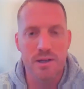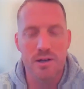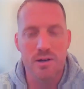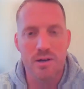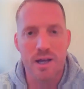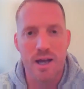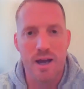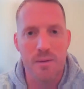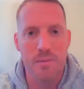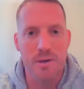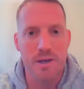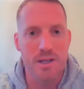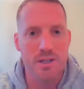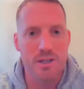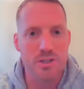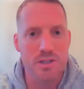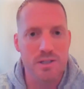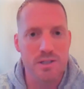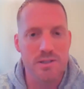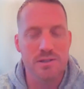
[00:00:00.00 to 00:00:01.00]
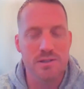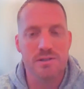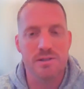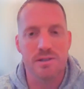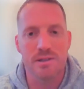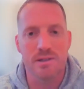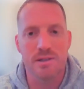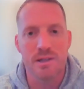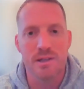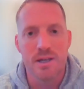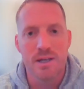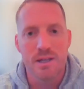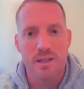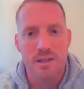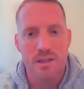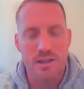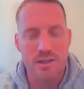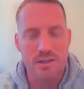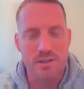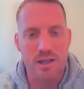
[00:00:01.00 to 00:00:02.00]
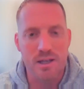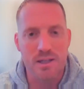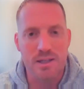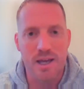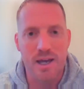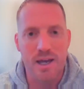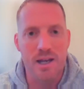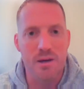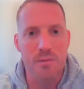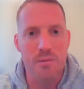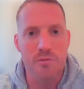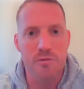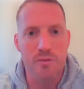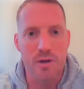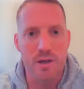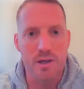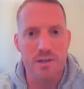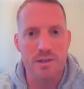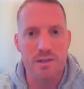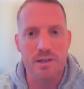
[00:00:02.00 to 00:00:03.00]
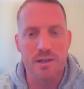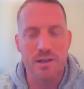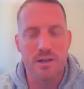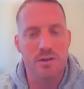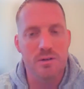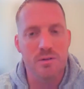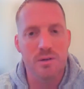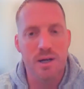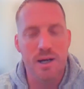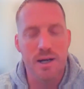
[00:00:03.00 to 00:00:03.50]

you know, combinations and things like that up front, you know,